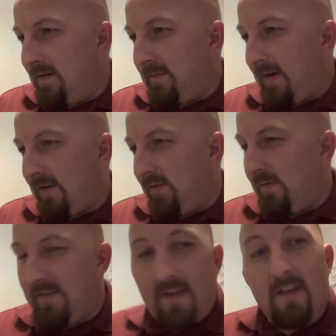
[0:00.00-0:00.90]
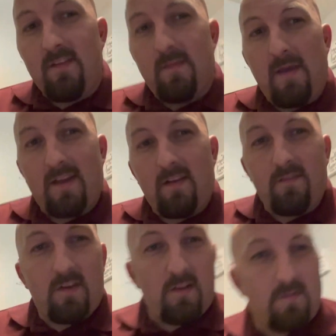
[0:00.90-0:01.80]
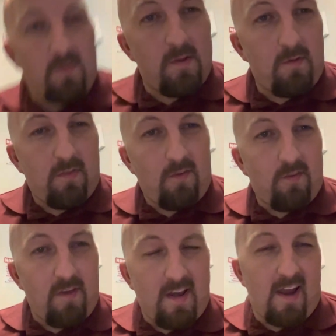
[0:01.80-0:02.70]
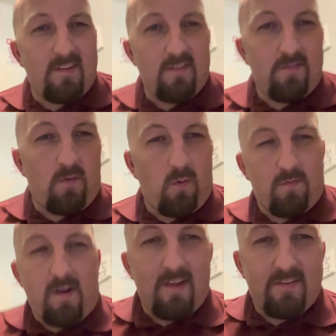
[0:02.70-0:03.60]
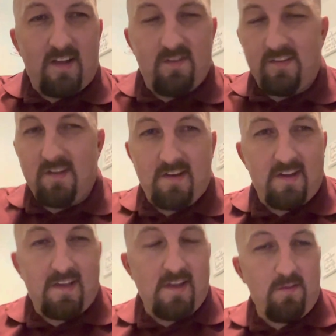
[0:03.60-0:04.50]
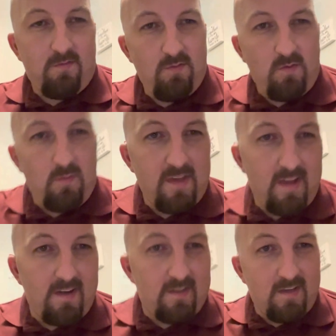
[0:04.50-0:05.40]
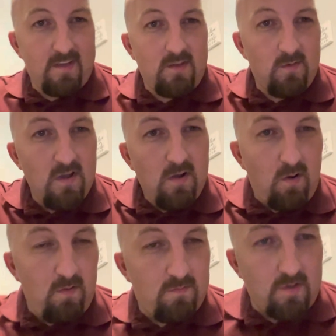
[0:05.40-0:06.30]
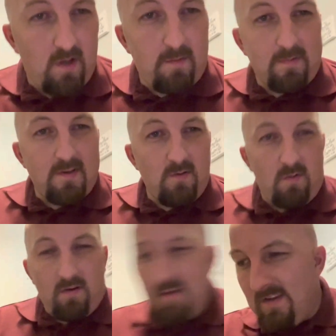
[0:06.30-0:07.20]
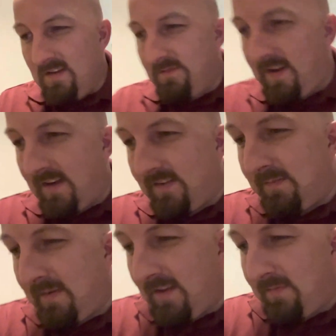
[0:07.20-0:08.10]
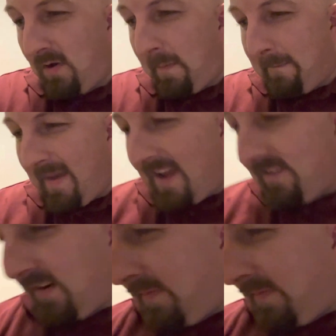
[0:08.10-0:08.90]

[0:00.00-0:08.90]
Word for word: but I do intend to make another video for you on Thursday night for Friday, Saturday, Sunday to get you through the weekend and get you over the hump in your fantasy baseball matchup.